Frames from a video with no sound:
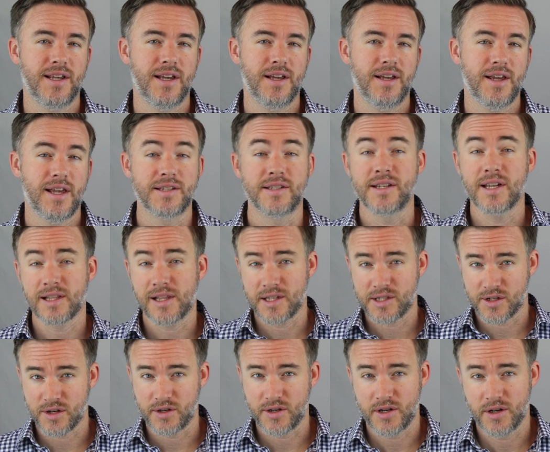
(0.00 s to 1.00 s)
Uh, as
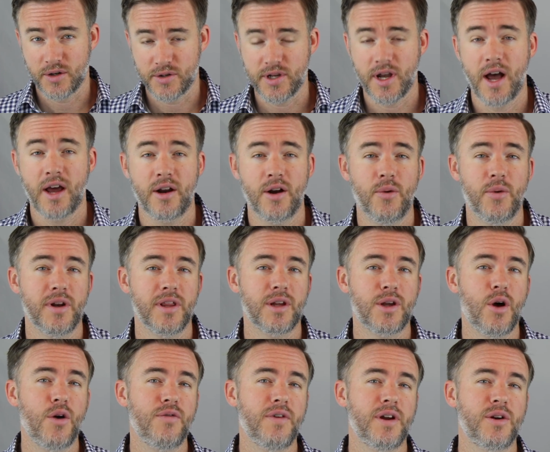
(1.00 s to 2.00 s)
Nicholas Hurtado, one of
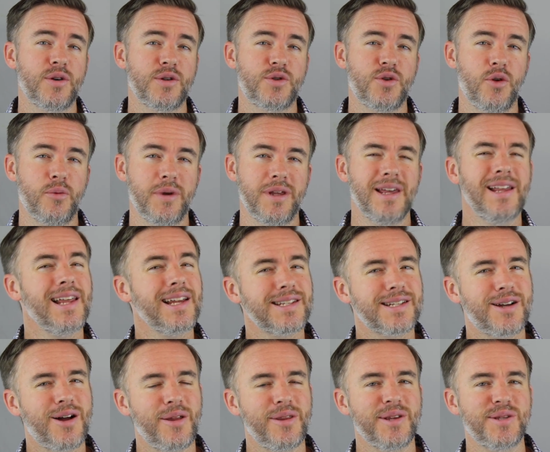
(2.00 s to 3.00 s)
the co-founders, told me, they like
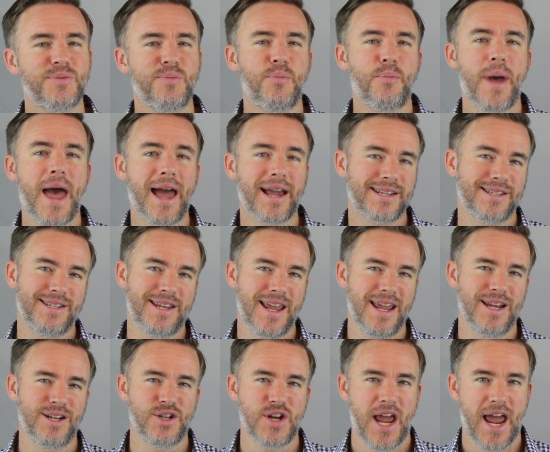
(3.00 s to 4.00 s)
to call this
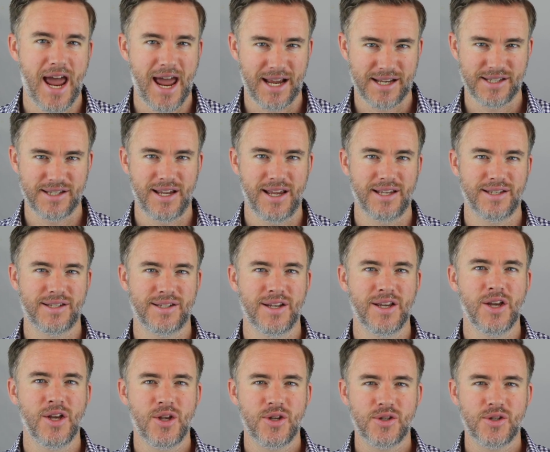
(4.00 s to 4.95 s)
backstage access.